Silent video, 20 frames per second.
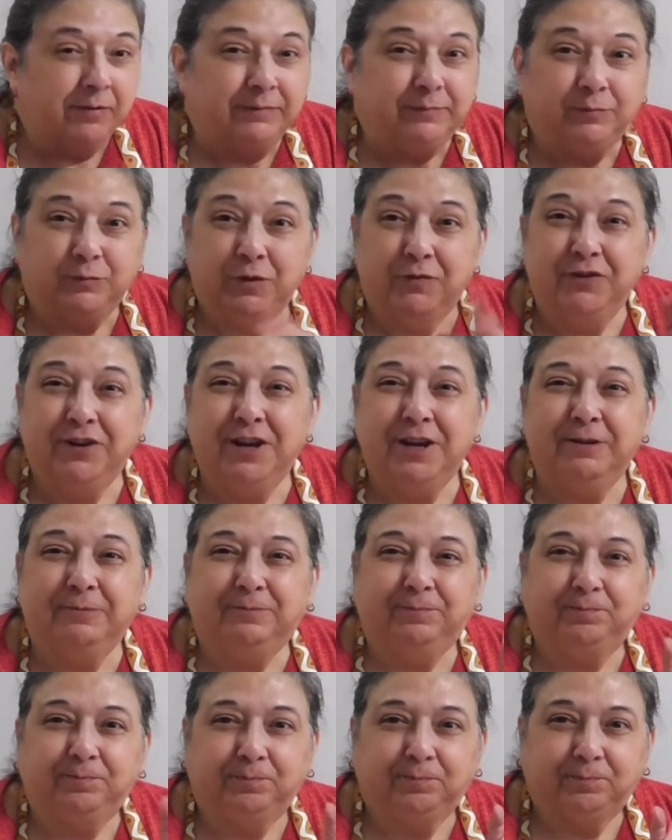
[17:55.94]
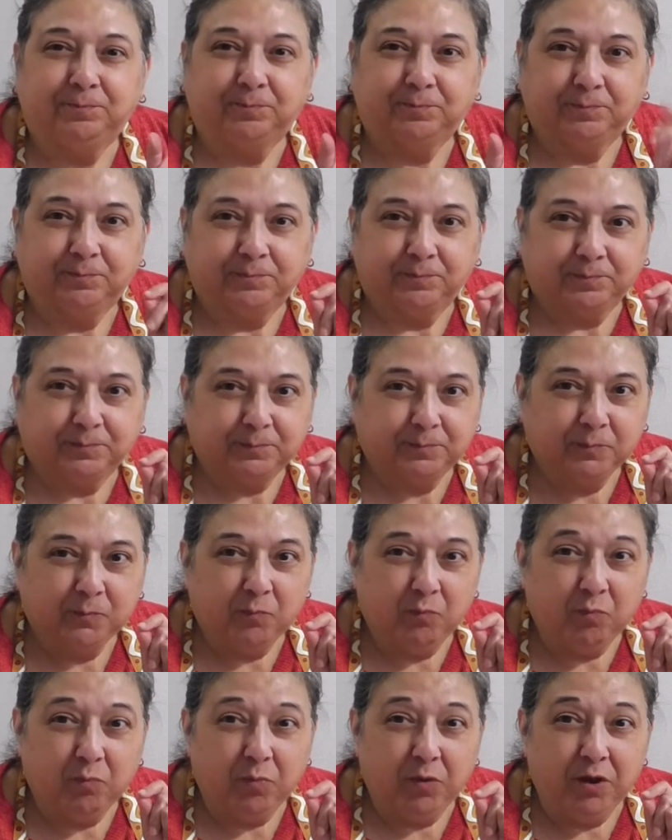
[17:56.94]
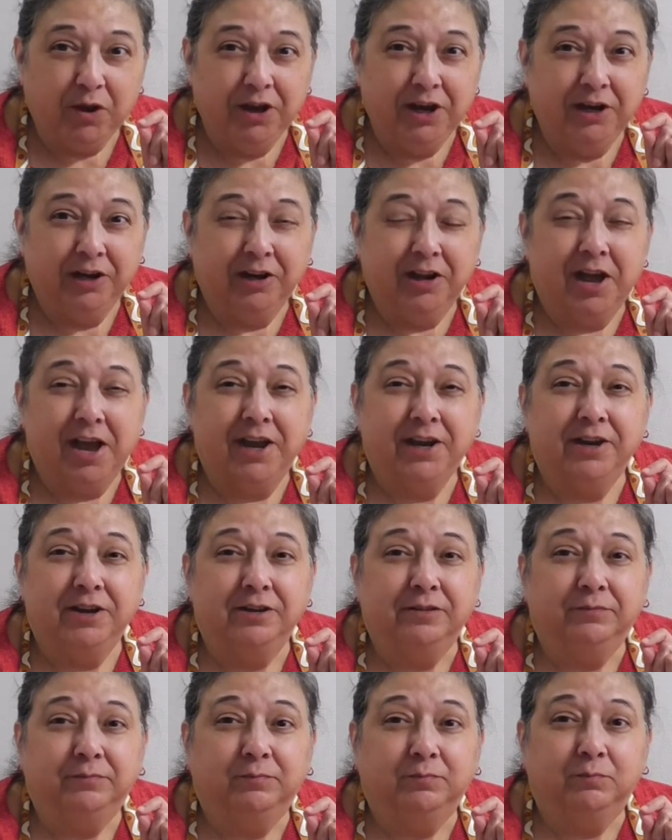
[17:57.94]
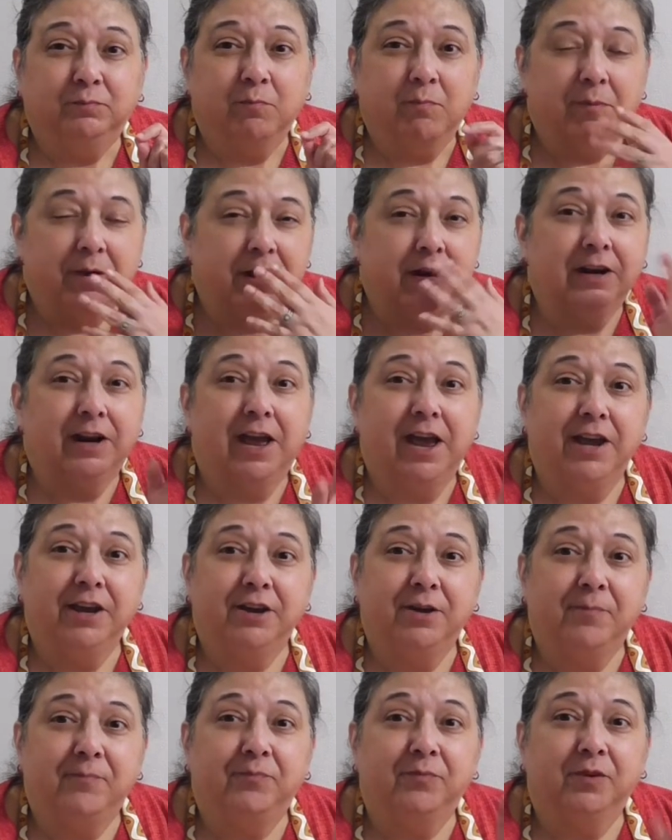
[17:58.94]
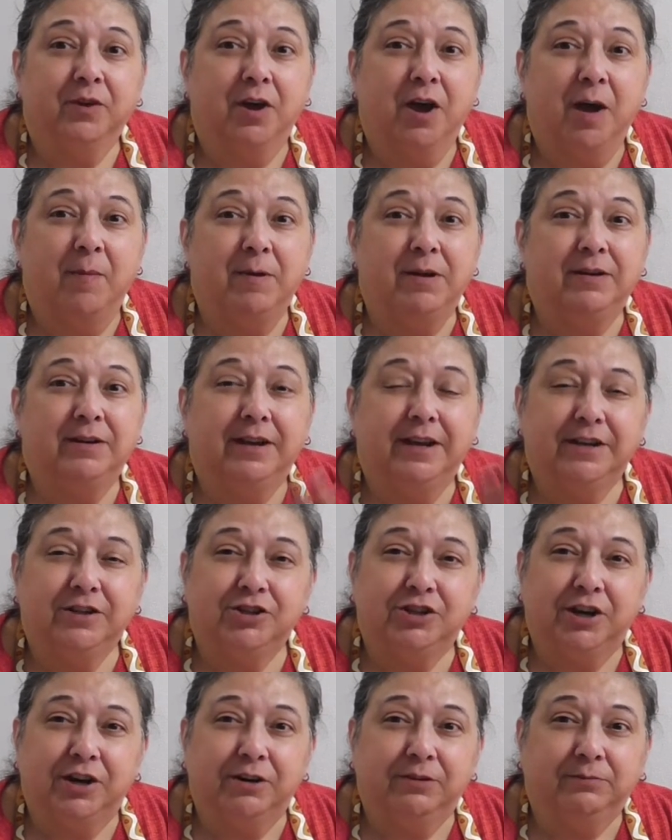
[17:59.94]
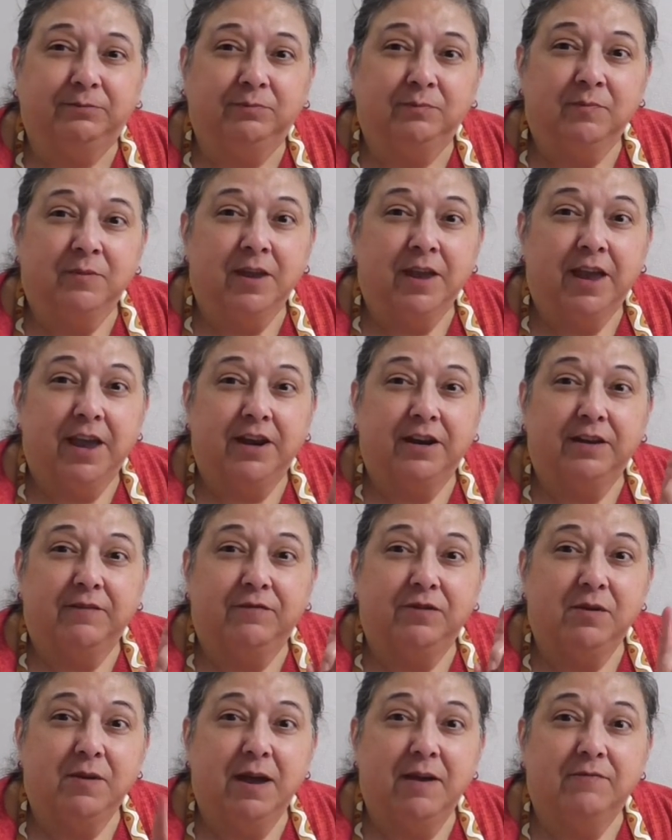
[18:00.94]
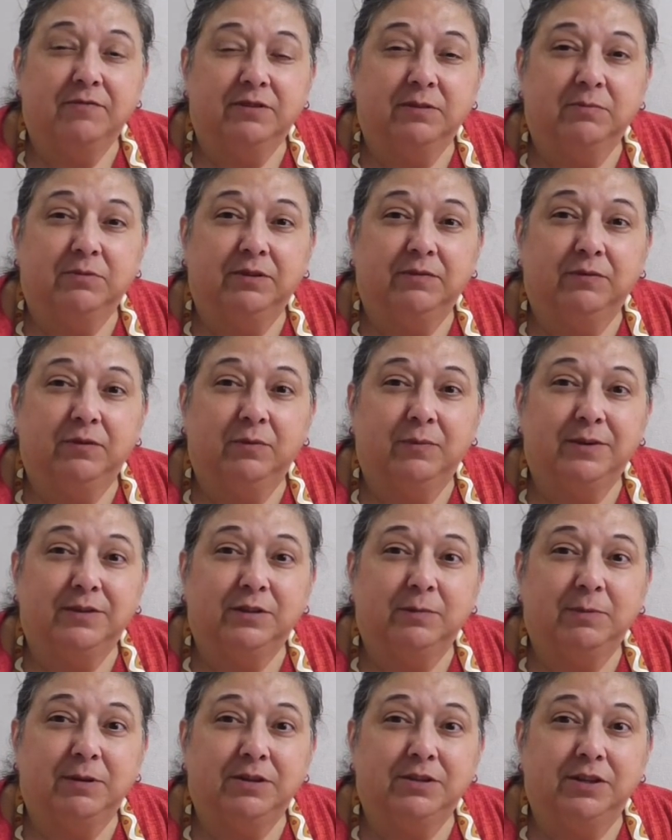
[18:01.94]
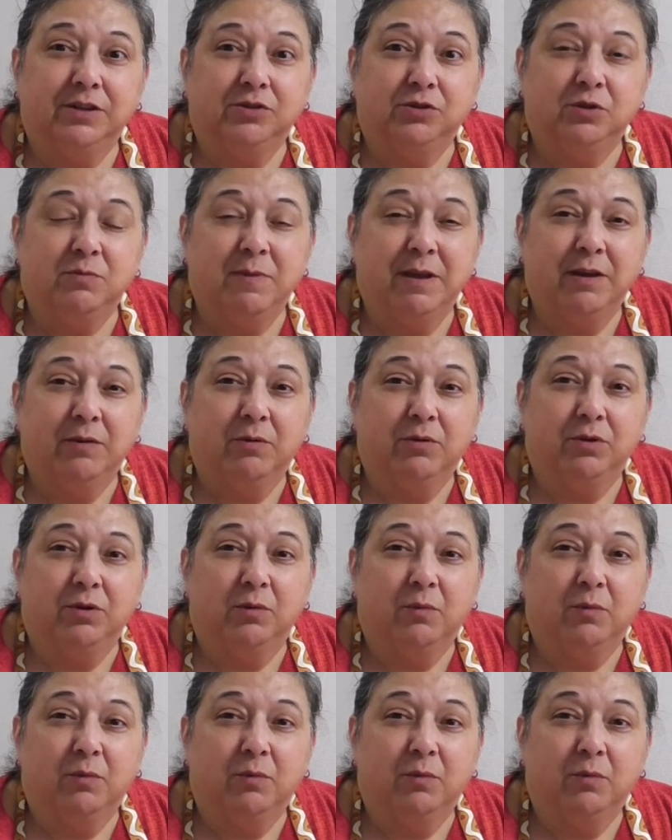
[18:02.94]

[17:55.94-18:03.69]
Don't forget, hit like, comment, and share. And if you have some different recipes that you make with your